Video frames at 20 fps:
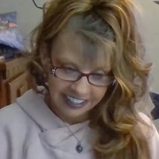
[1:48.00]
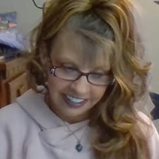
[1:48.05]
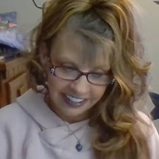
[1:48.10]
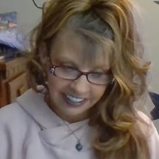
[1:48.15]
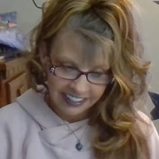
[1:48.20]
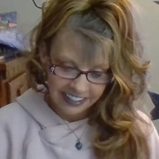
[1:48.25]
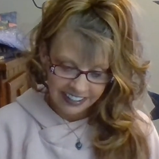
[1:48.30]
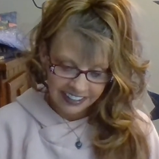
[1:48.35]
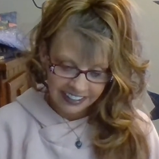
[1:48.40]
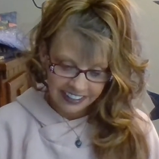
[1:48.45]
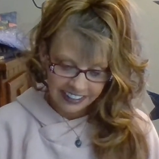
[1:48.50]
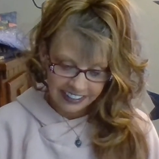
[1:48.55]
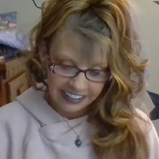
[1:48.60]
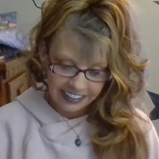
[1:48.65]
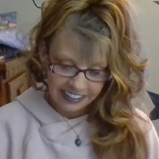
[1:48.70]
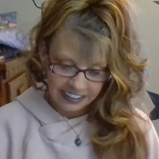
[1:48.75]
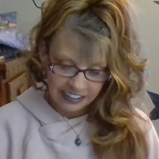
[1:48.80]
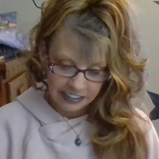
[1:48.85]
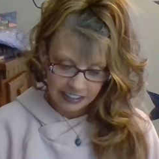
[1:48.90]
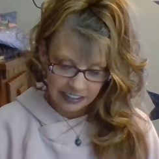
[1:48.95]

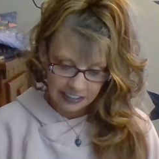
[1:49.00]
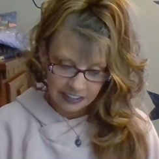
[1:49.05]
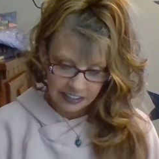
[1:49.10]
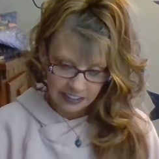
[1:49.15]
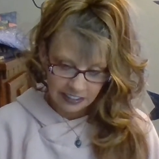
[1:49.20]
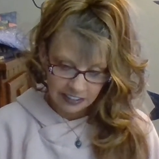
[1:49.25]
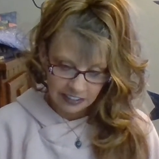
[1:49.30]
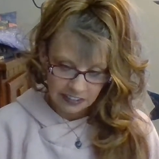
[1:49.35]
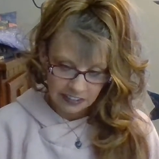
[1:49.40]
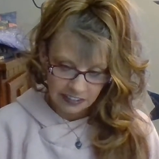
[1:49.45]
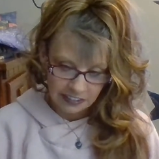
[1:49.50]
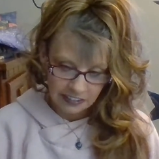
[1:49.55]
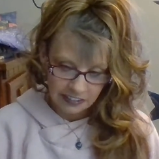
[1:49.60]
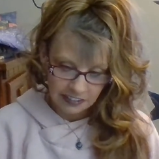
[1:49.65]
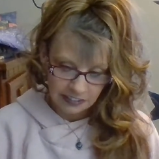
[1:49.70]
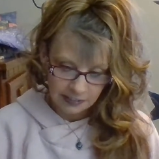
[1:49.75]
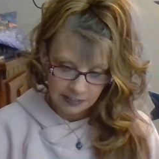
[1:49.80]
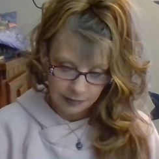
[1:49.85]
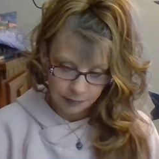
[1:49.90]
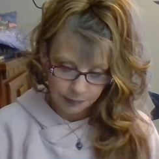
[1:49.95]

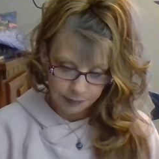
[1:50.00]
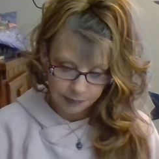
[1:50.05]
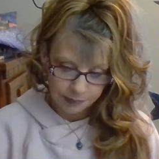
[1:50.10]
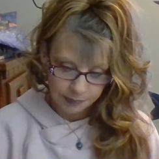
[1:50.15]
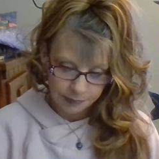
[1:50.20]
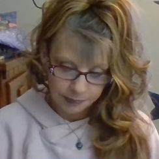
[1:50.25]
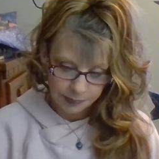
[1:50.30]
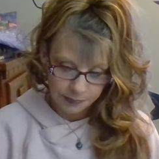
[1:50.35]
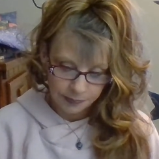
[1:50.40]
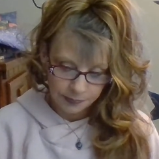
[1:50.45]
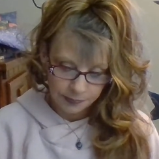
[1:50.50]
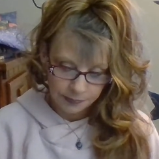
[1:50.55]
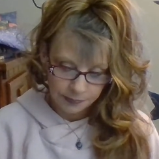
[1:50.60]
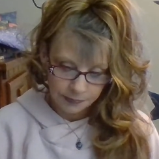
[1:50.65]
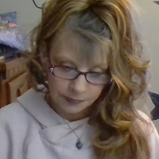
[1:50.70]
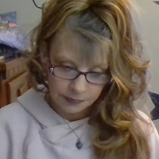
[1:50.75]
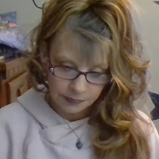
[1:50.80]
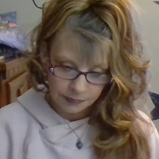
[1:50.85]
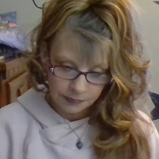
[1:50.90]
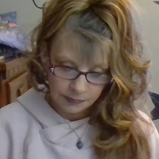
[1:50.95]

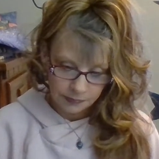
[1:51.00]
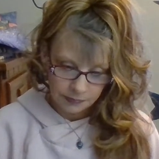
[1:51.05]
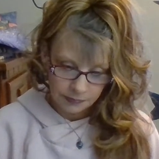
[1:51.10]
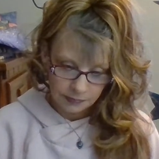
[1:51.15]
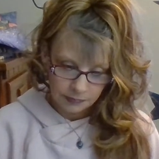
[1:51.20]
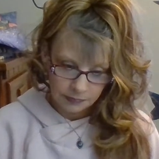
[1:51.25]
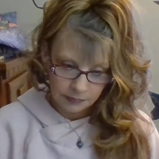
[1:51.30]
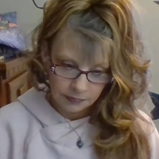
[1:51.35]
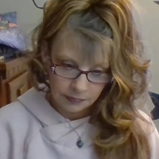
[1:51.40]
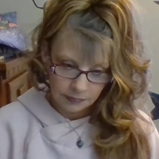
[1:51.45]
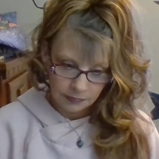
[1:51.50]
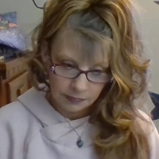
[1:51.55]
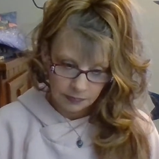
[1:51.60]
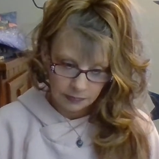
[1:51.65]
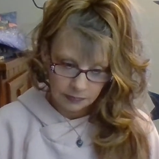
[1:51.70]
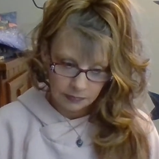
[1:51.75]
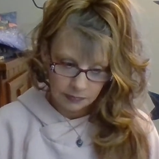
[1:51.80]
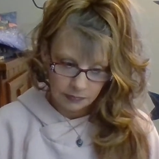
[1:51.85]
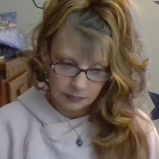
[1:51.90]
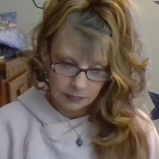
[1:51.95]

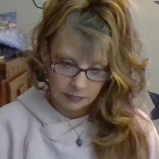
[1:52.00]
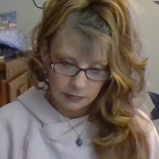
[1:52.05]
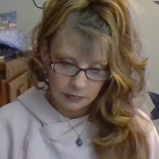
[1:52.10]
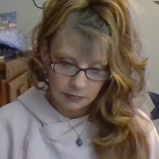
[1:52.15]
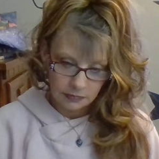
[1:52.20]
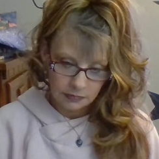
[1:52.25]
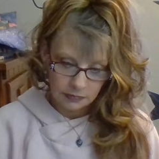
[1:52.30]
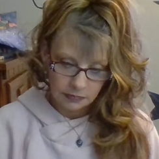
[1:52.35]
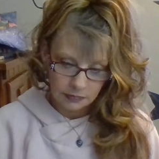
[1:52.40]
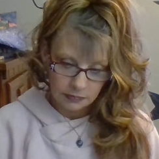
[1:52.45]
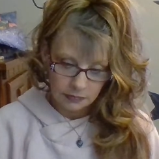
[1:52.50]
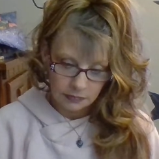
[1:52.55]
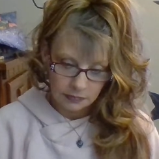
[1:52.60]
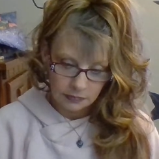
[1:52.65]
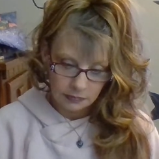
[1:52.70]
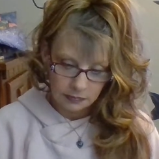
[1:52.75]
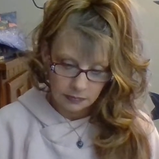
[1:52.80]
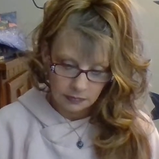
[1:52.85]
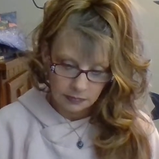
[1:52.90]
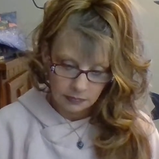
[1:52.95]

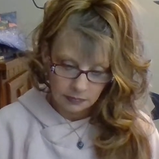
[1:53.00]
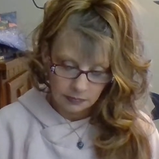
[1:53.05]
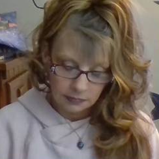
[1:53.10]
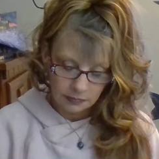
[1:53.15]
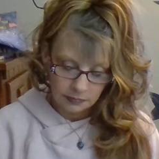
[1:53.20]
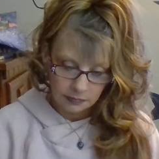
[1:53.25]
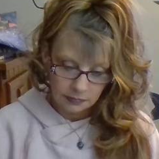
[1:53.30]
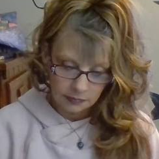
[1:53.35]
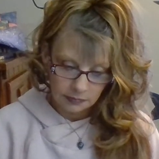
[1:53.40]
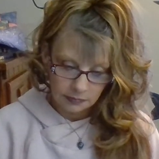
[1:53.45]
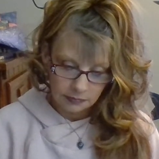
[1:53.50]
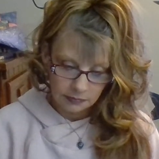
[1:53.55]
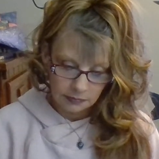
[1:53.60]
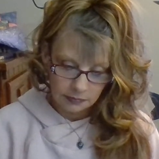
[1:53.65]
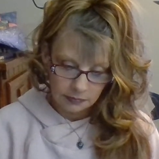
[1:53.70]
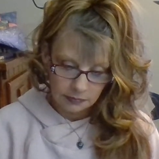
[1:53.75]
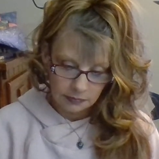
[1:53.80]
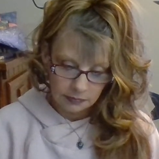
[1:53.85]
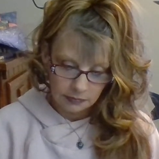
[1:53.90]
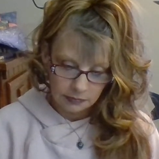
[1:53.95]

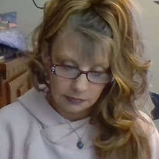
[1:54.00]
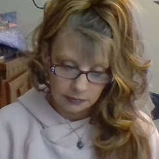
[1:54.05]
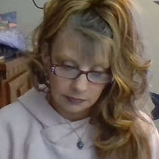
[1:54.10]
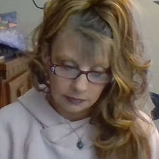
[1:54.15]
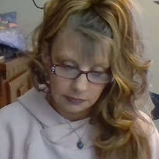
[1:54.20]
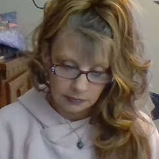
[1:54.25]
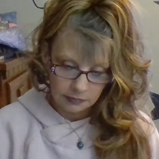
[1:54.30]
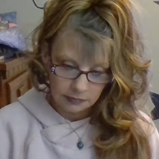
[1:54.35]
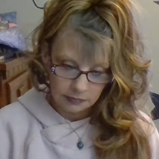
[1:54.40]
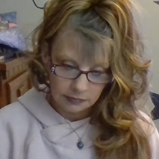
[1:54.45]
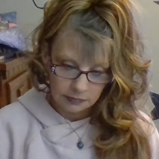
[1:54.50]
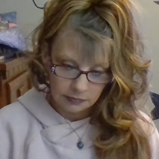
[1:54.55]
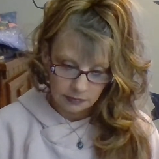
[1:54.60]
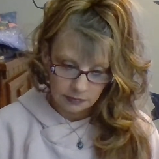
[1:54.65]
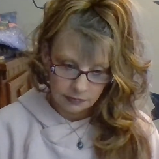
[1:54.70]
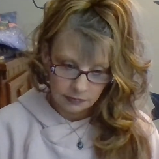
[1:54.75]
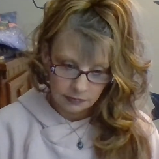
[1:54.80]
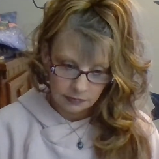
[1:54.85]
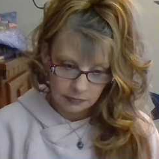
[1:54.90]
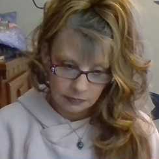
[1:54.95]

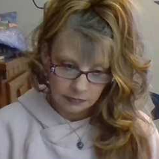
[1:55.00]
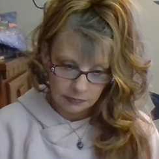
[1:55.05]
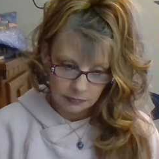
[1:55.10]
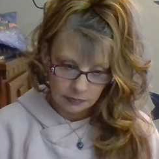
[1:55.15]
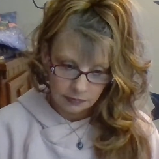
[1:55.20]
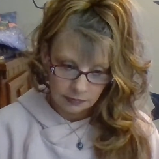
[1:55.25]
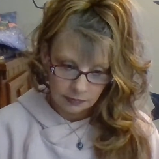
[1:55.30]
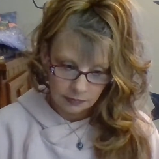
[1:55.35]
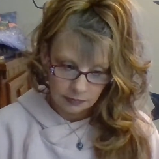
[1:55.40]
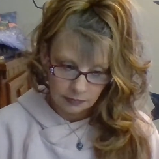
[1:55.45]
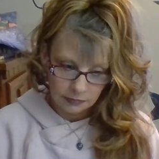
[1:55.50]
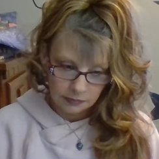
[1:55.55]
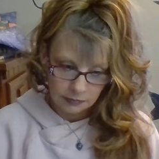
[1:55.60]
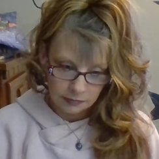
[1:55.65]
(silence)